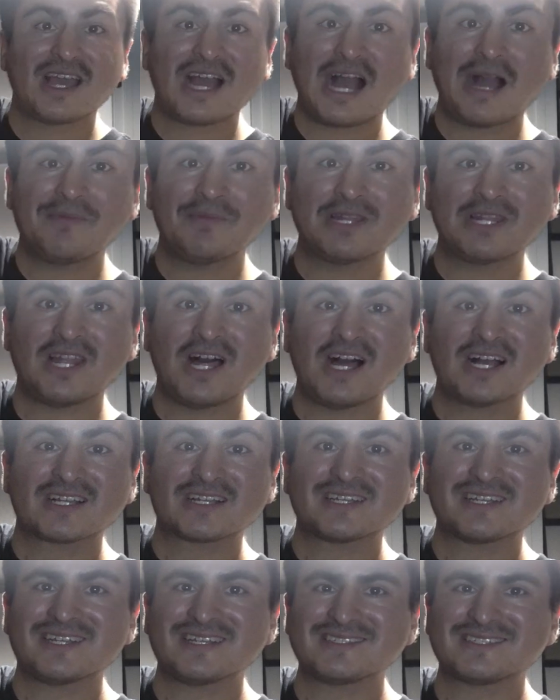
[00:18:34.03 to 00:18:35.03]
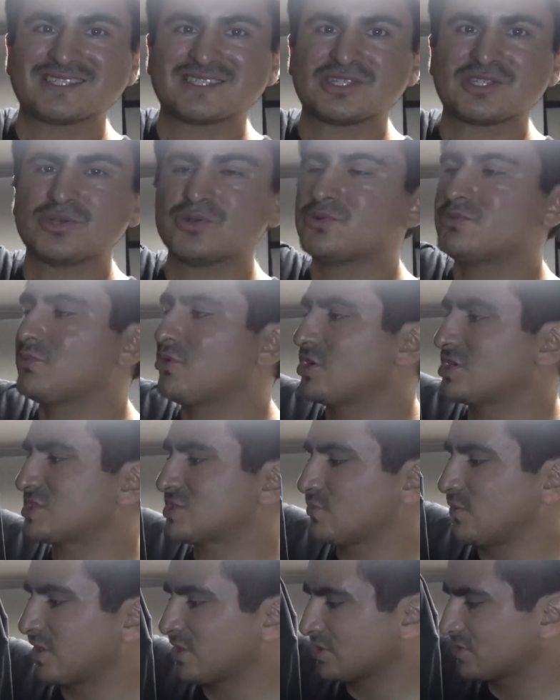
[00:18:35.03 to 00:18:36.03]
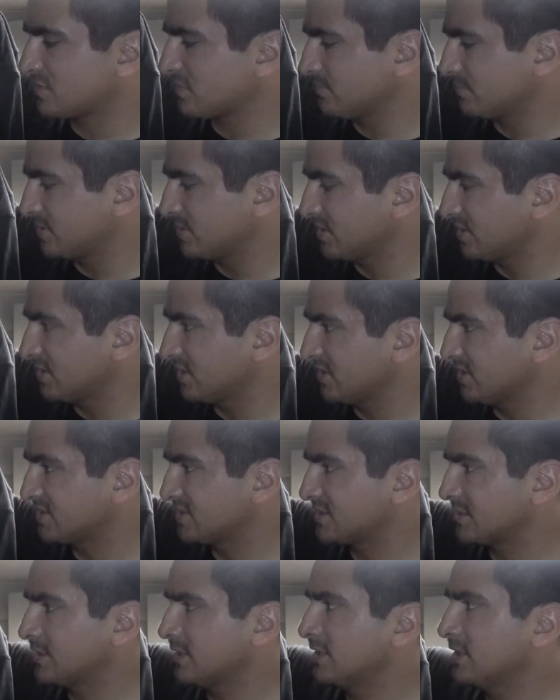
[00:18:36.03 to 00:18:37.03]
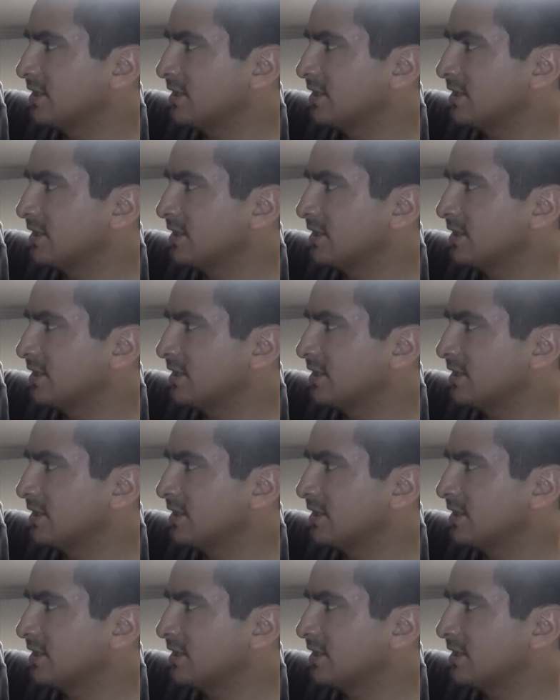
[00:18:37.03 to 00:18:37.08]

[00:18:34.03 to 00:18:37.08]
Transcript: I'm in luck. 2 more sweaters from Adidas.